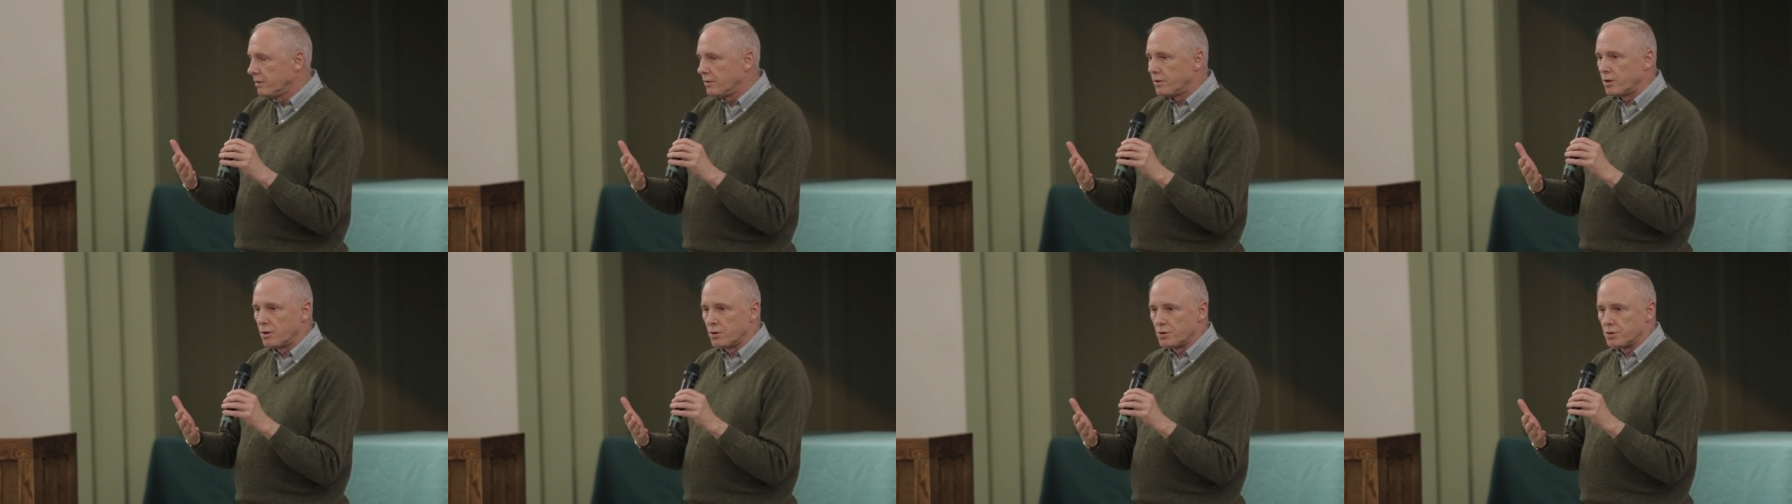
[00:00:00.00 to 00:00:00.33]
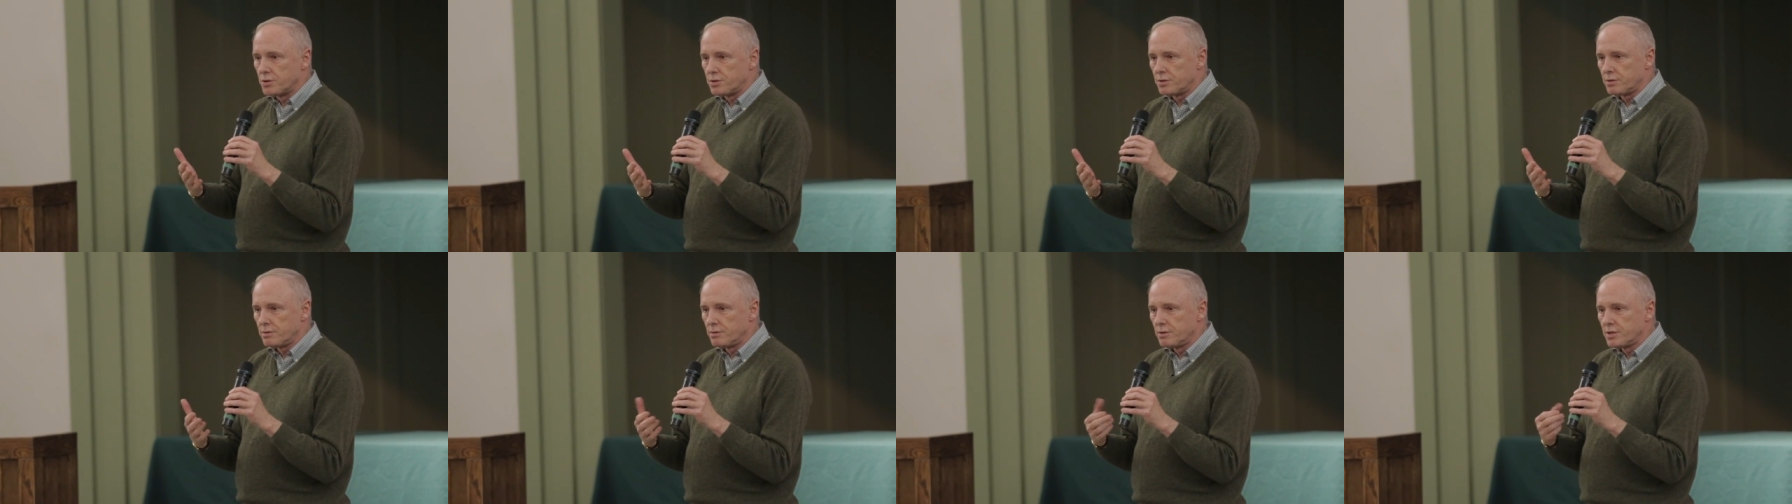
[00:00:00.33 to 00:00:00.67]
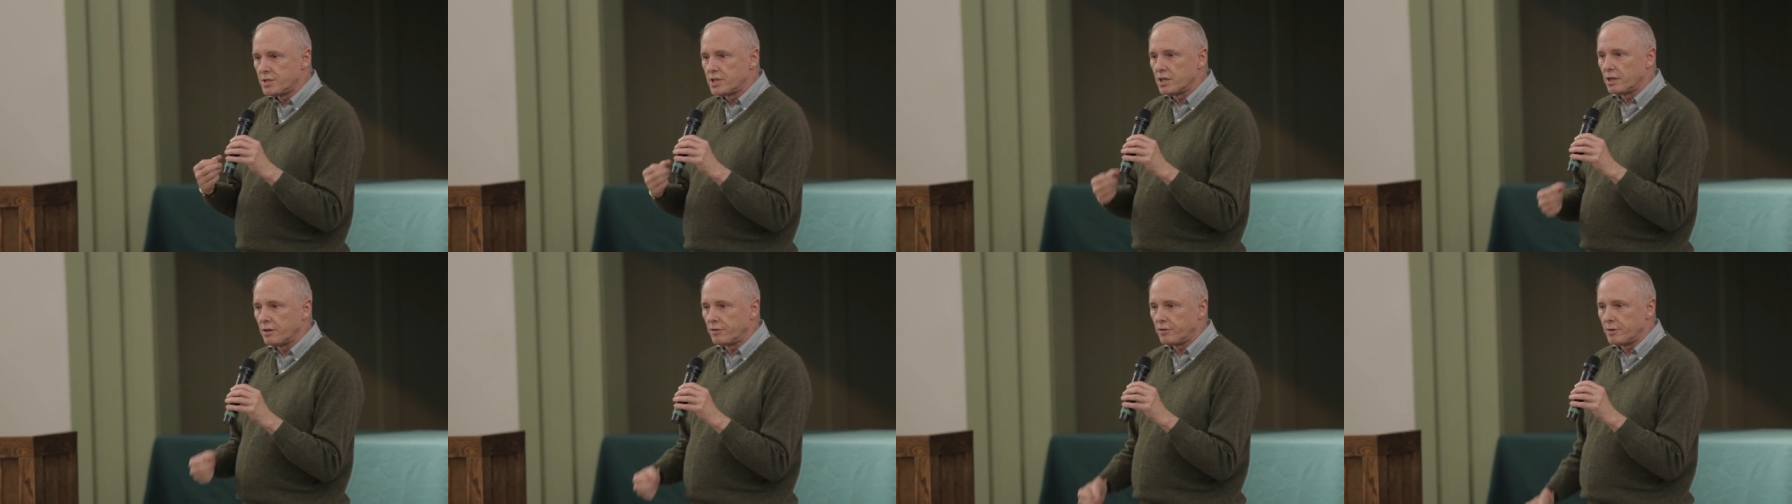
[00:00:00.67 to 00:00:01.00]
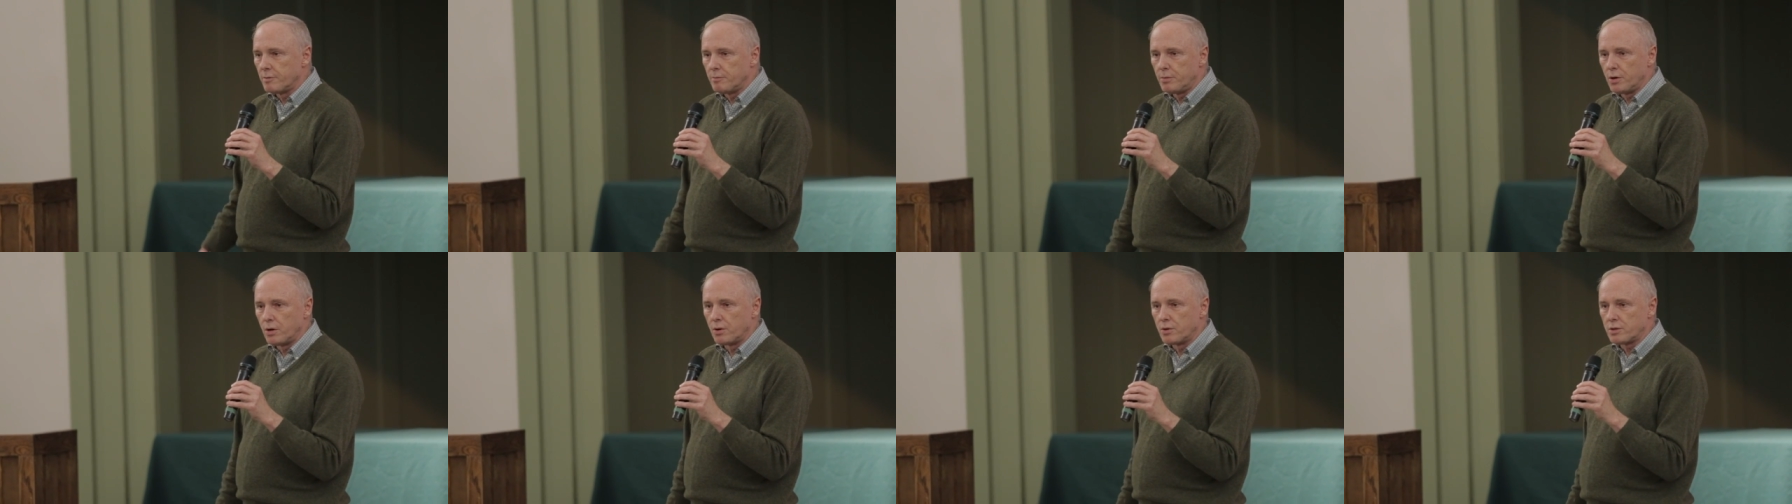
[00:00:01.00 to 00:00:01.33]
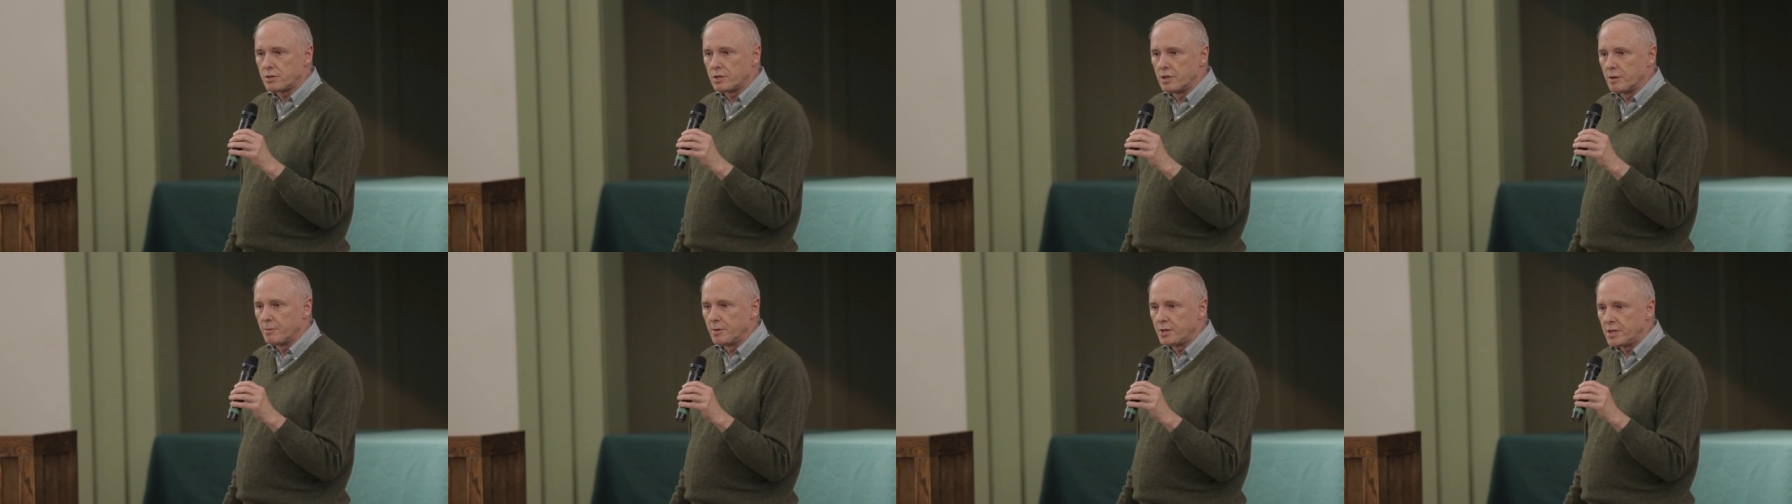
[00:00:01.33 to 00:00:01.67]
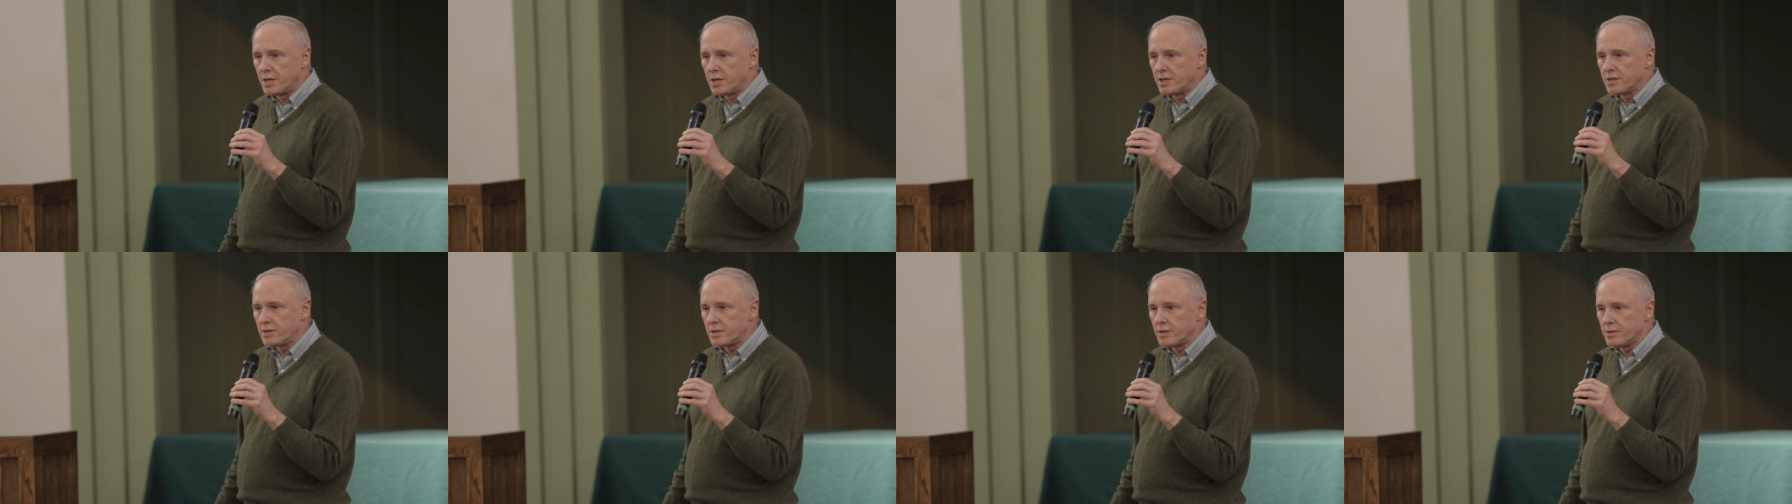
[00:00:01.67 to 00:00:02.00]
those self-imposed
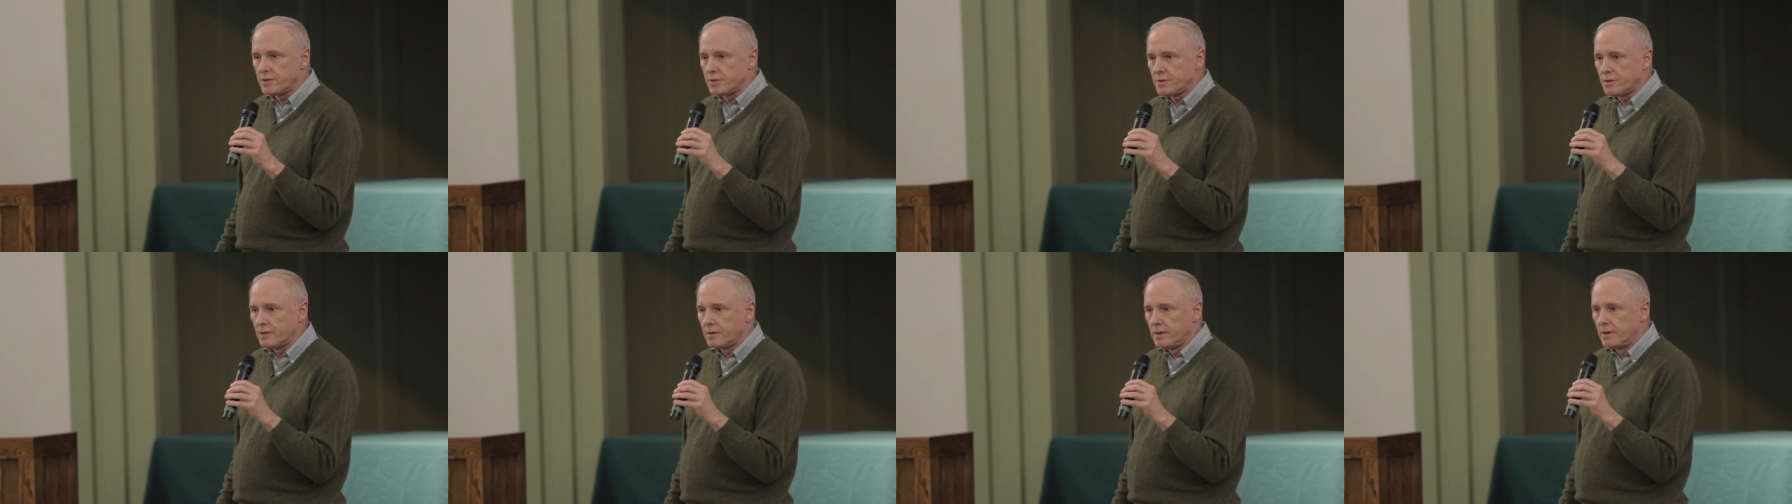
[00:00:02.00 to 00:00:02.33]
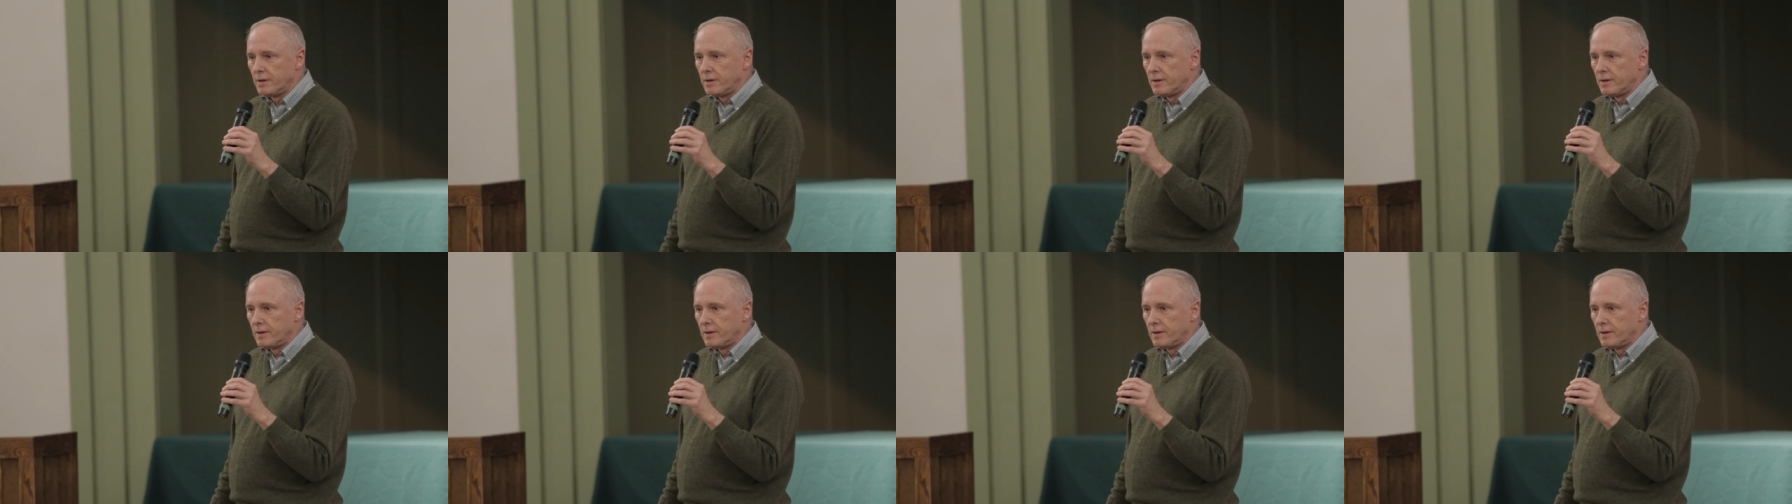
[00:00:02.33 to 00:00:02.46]
limitations.